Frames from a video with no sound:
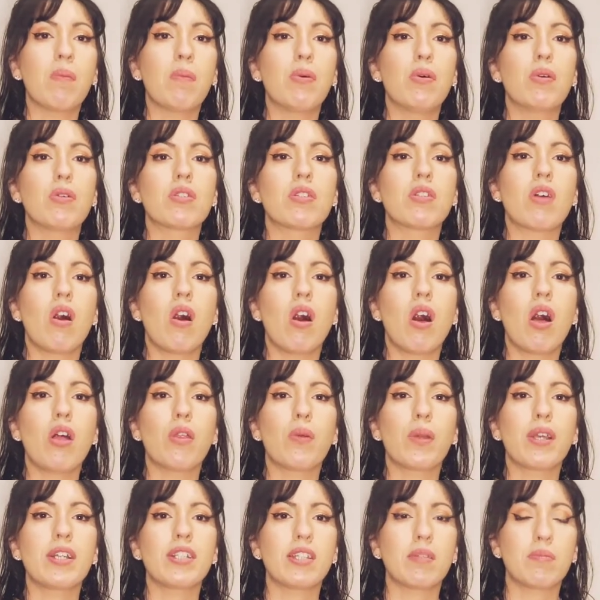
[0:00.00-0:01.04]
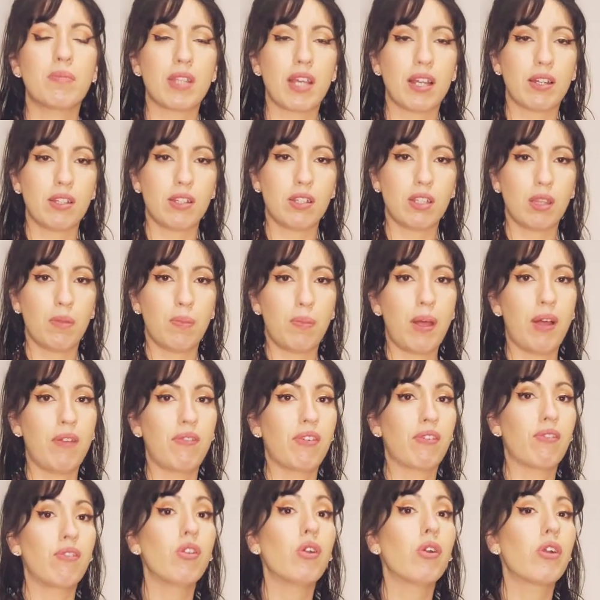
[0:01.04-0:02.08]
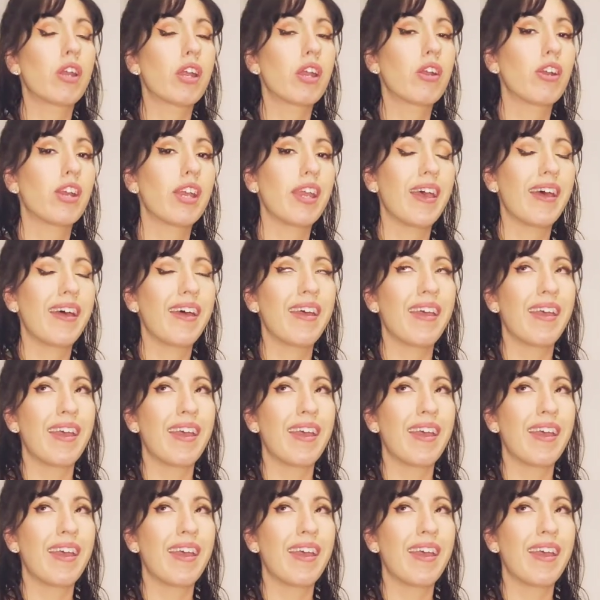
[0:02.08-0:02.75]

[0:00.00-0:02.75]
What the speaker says: pulls all the way deep down to the pelvic floor area.